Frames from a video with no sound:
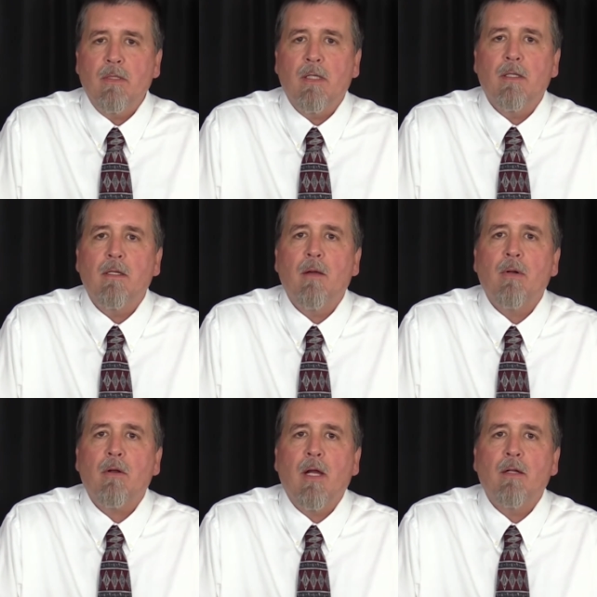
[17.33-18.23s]
and the
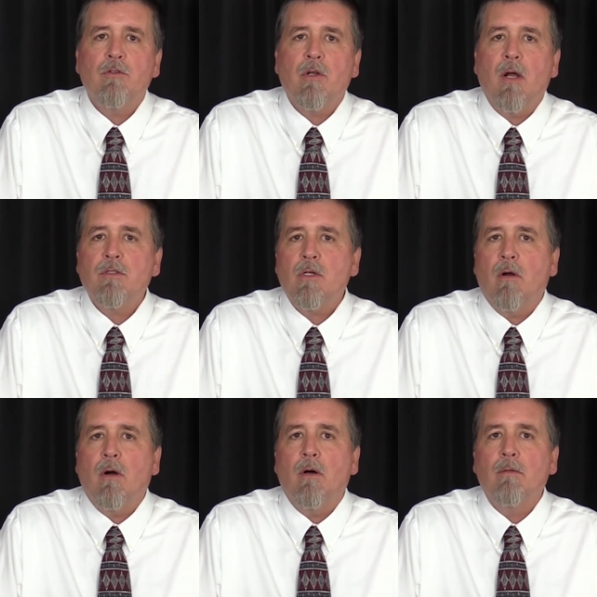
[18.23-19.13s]
Democrat Josh
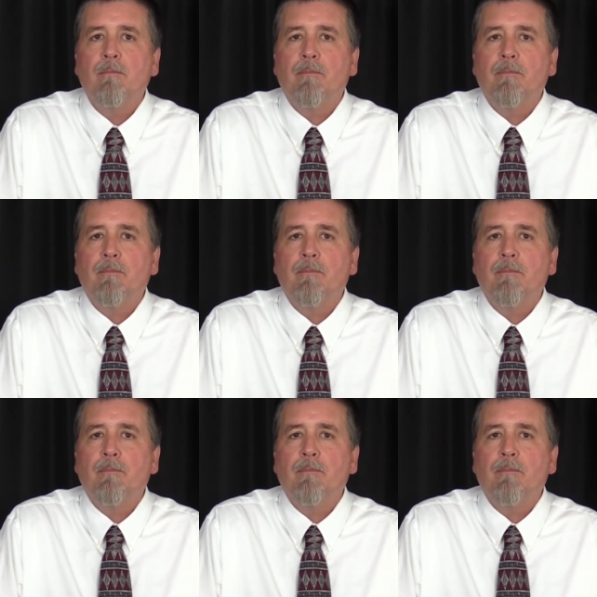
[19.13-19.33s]
Kaul.